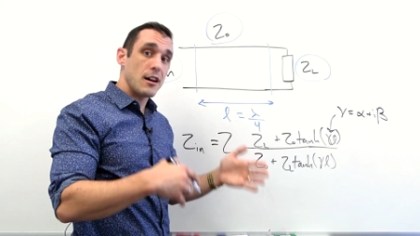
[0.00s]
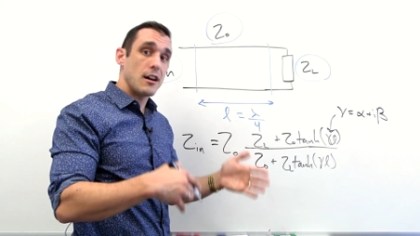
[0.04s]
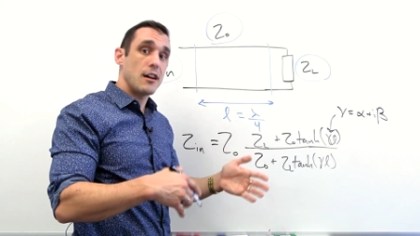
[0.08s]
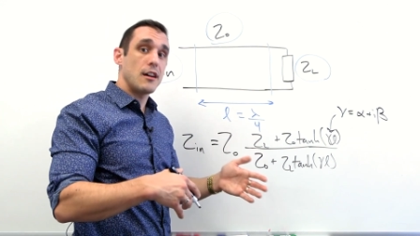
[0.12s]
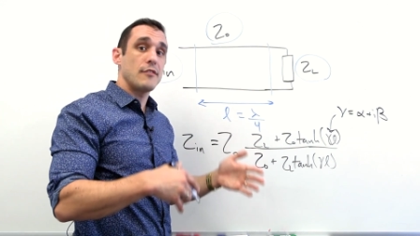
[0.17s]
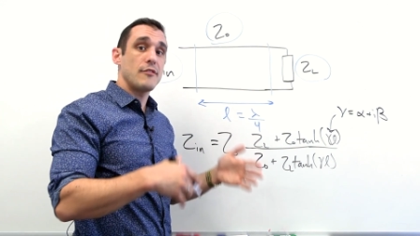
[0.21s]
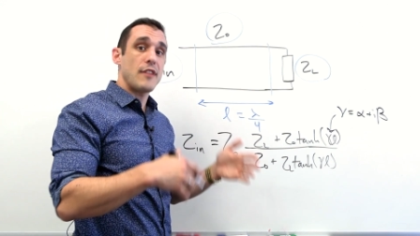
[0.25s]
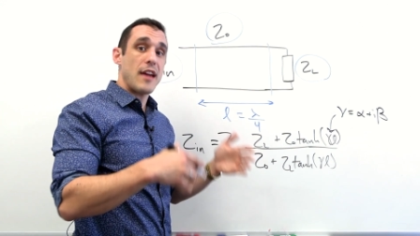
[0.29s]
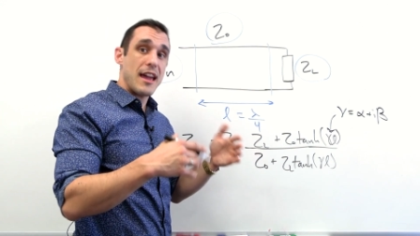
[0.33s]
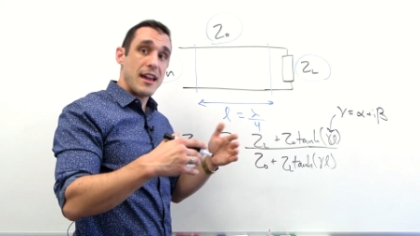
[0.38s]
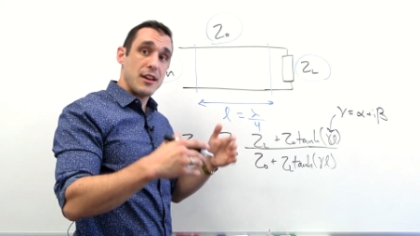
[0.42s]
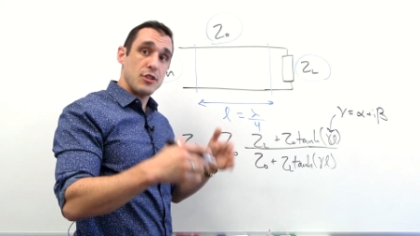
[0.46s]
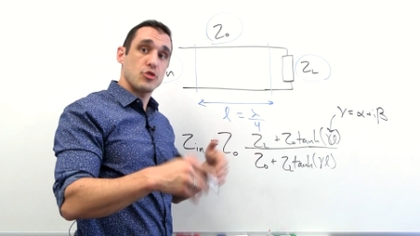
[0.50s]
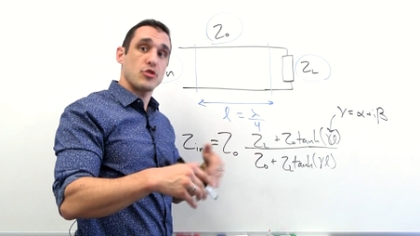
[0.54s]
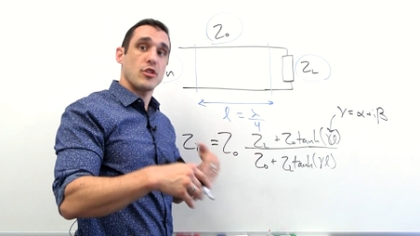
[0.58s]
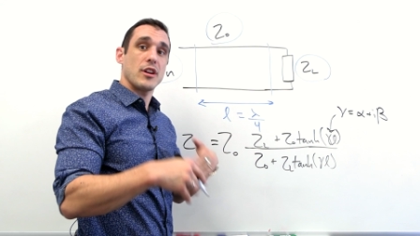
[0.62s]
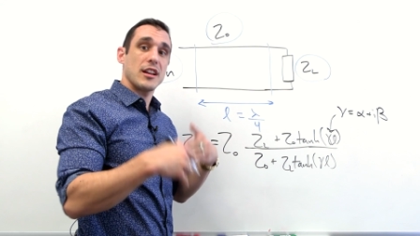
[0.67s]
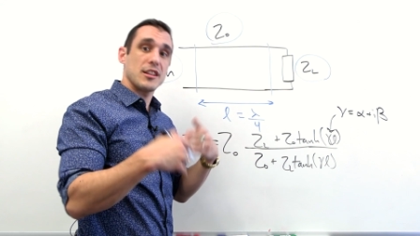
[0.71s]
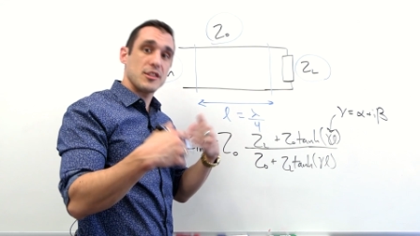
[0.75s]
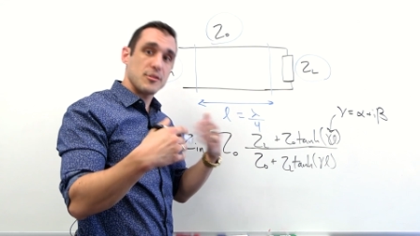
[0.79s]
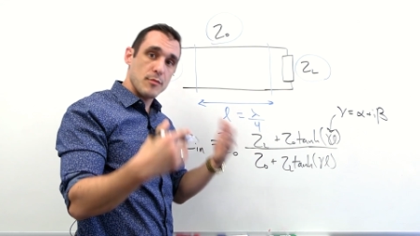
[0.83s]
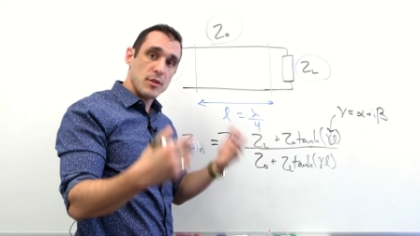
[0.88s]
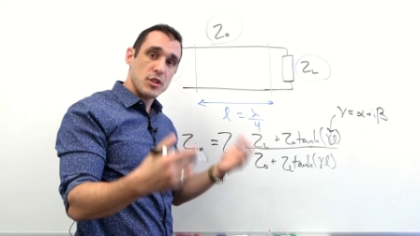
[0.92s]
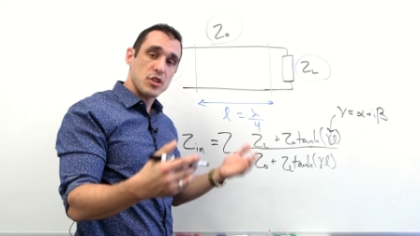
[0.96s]
of a
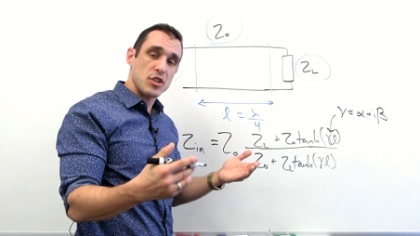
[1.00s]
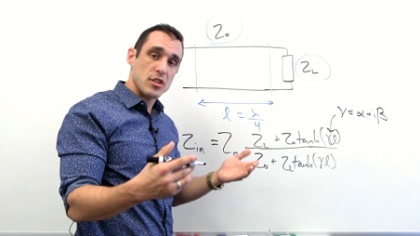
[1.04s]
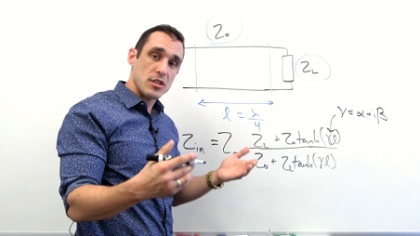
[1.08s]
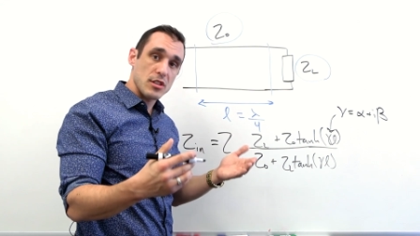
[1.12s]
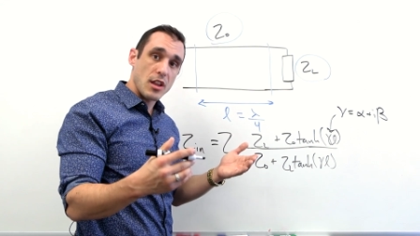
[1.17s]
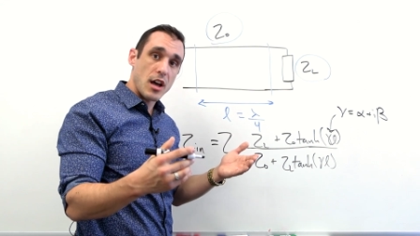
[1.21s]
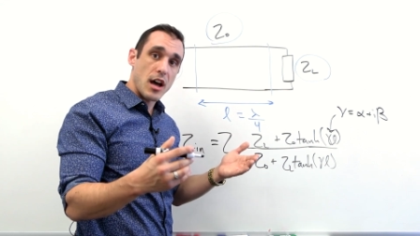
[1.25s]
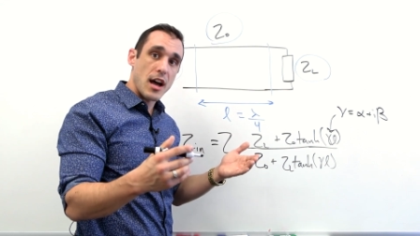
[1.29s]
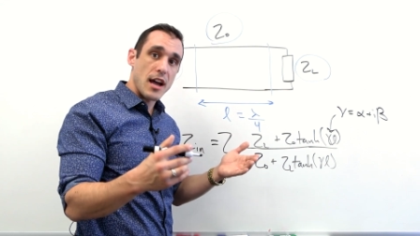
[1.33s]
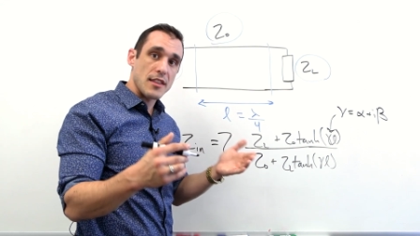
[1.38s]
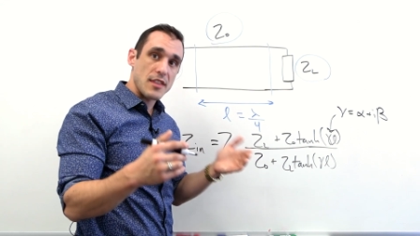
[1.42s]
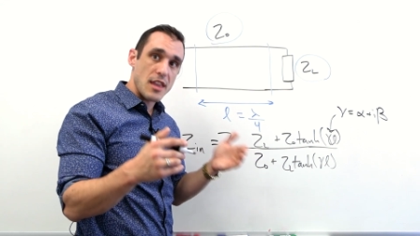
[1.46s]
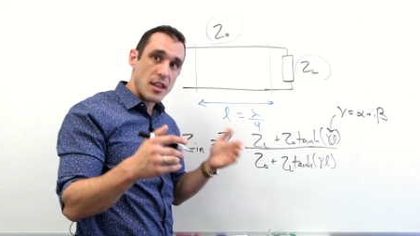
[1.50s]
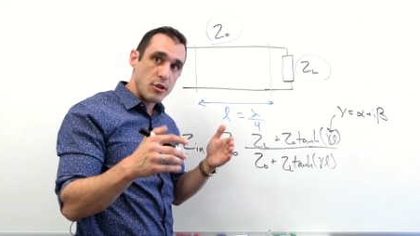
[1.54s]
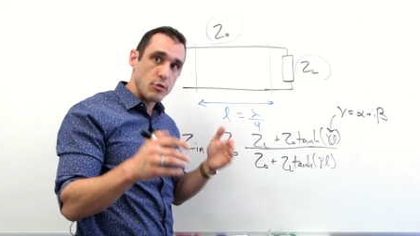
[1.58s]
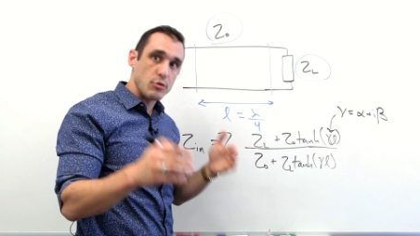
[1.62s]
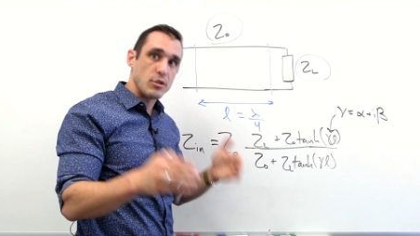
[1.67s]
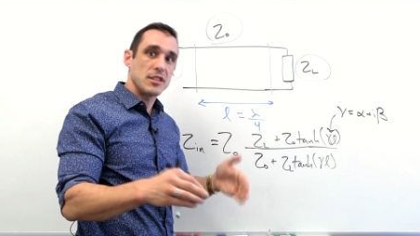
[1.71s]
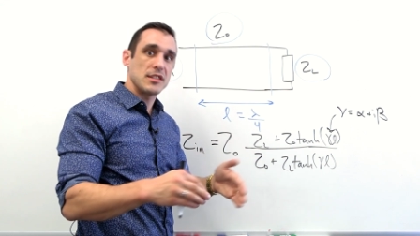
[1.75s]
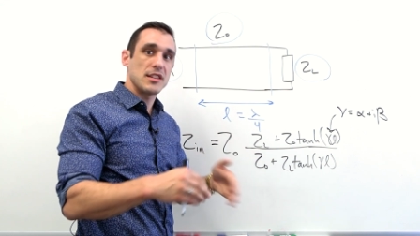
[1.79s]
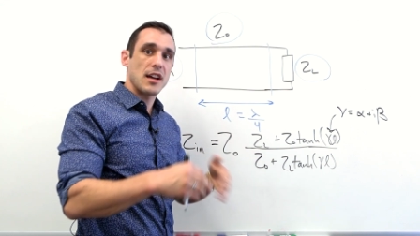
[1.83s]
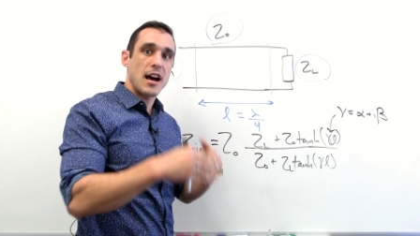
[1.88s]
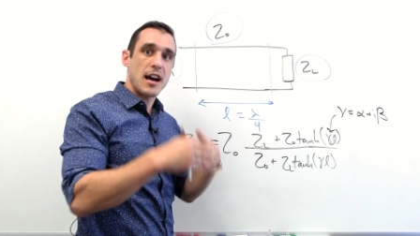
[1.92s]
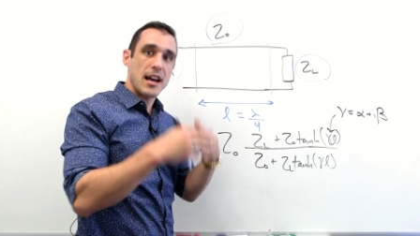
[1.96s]
transmission line that you
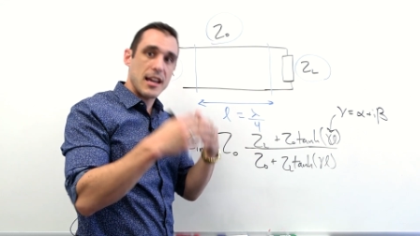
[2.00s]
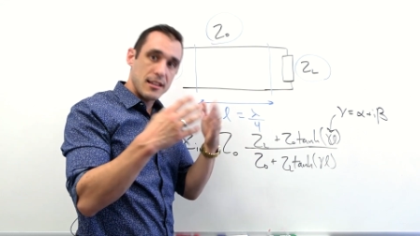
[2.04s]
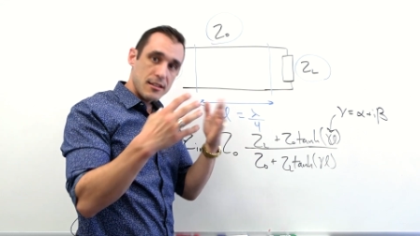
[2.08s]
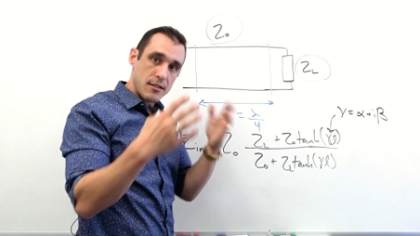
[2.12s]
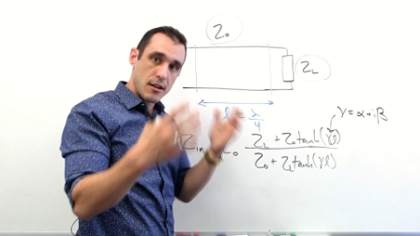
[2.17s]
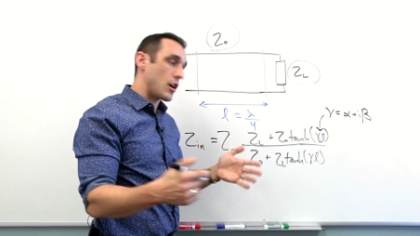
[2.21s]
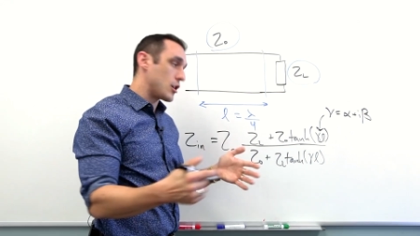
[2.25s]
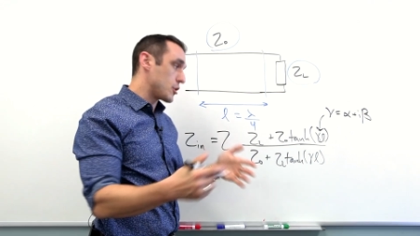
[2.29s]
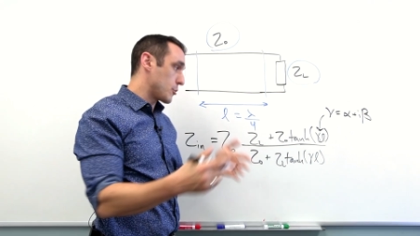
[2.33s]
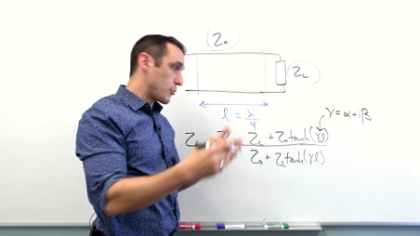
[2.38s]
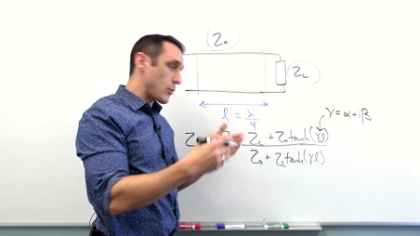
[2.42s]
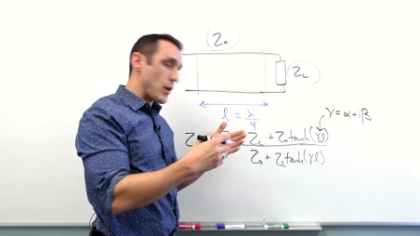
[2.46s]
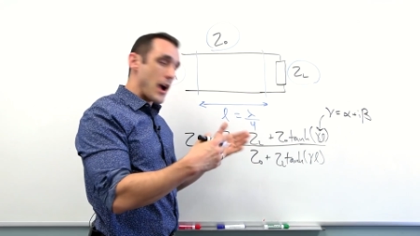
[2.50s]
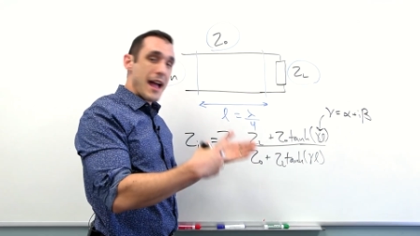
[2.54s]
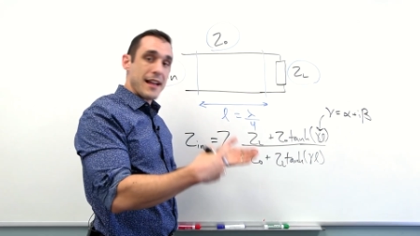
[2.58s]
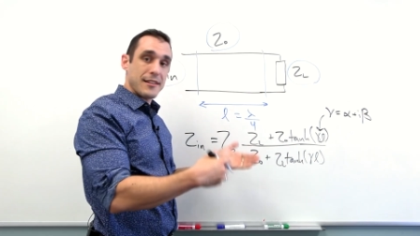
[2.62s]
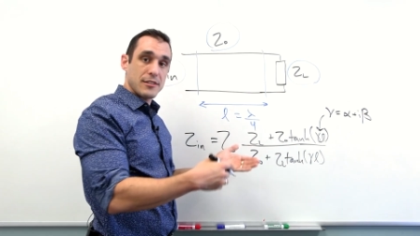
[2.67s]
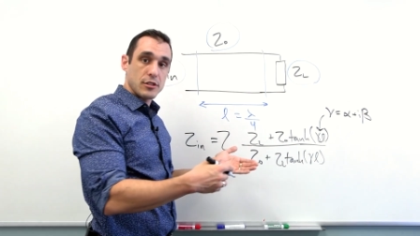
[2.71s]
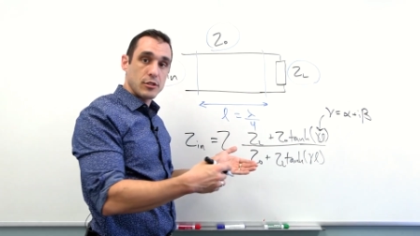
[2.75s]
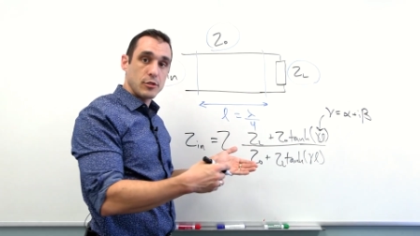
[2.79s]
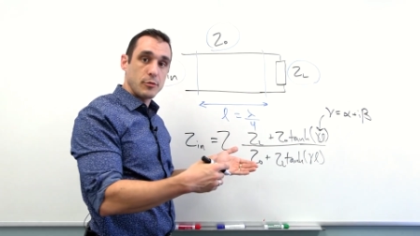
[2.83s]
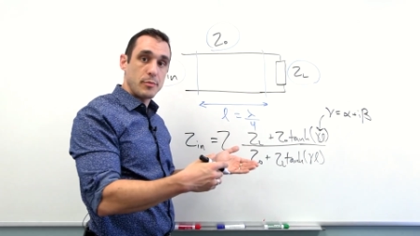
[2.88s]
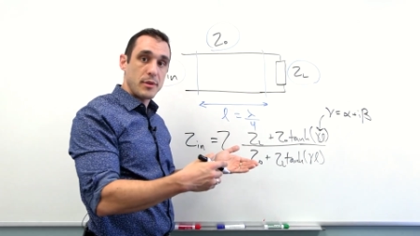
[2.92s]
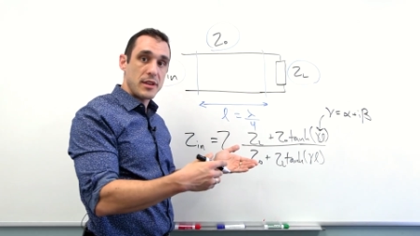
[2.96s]
design on a
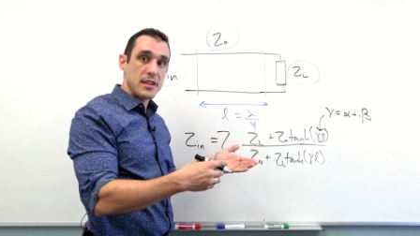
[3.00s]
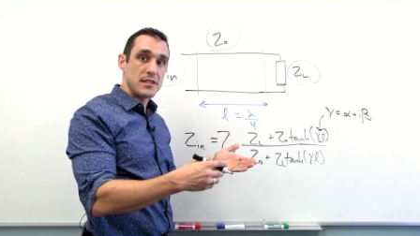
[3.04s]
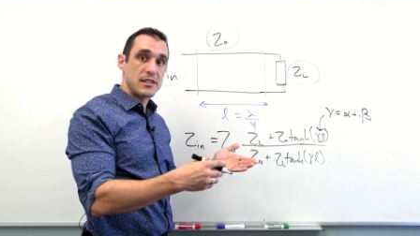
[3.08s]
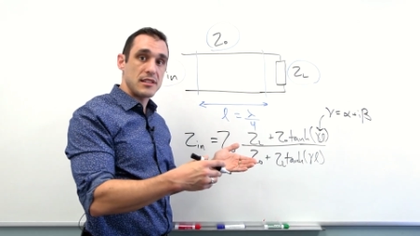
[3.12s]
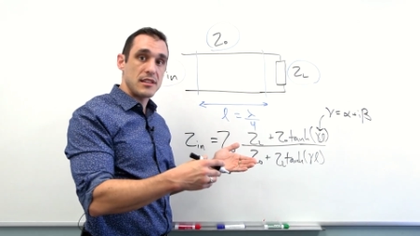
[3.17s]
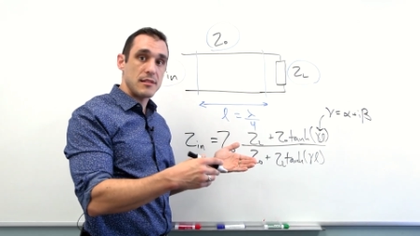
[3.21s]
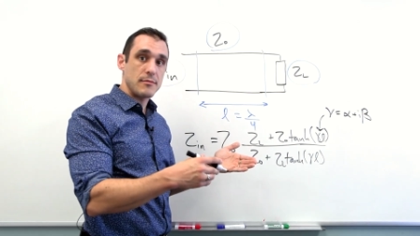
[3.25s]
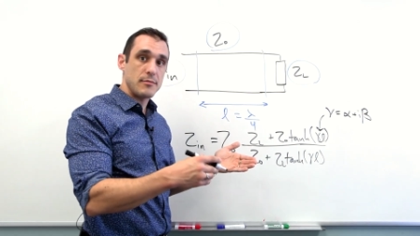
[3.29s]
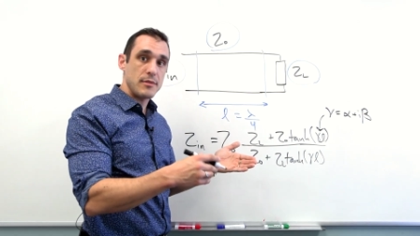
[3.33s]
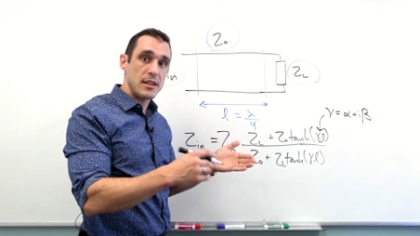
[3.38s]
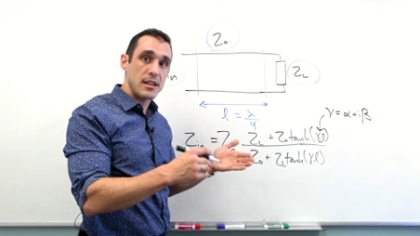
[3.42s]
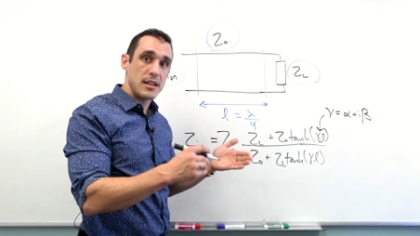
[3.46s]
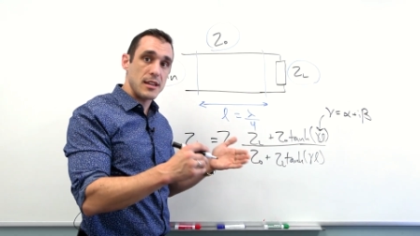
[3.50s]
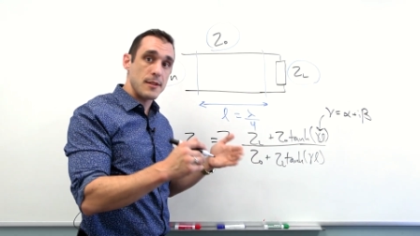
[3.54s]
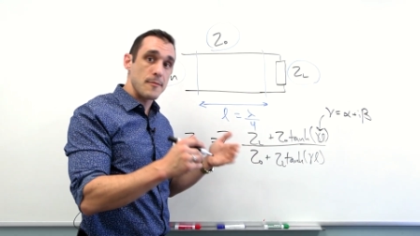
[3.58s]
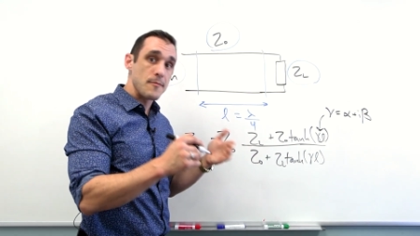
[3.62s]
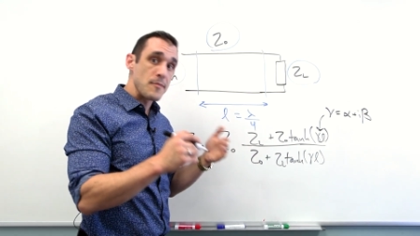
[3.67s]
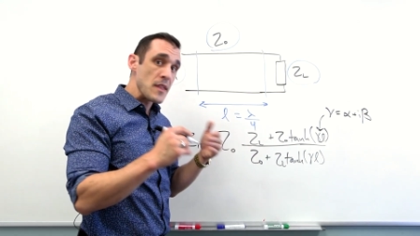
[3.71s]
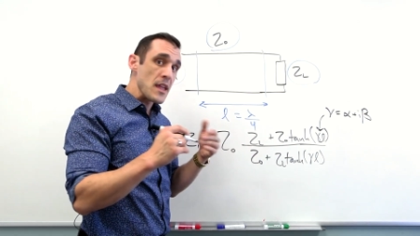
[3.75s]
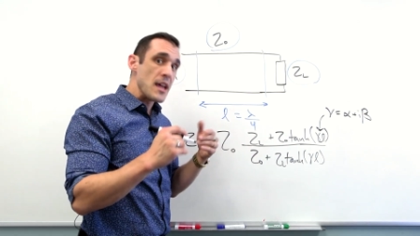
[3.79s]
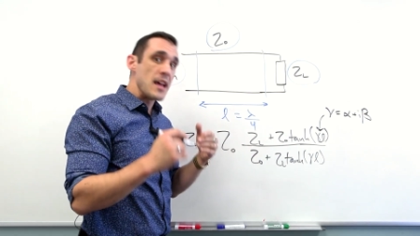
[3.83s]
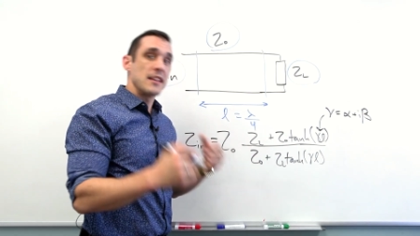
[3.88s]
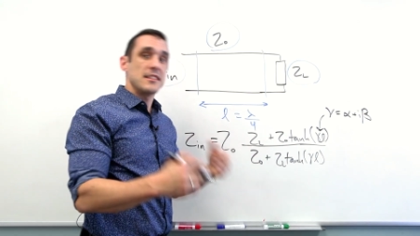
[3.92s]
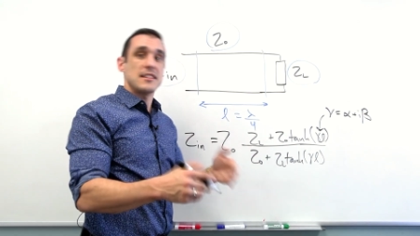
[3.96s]
practical PCB